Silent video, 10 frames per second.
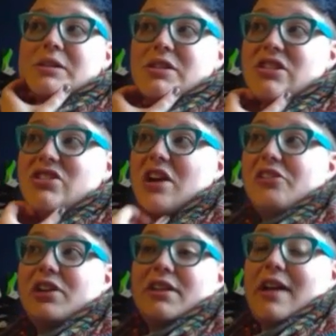Just
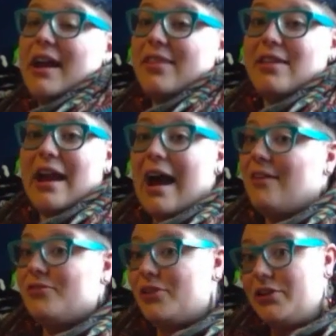generally in like the
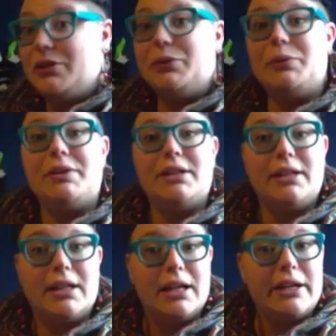
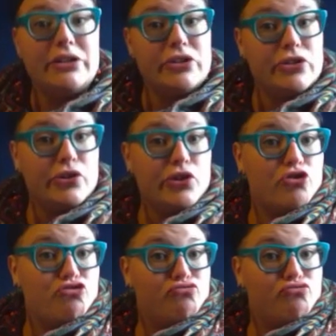afternoon-ish.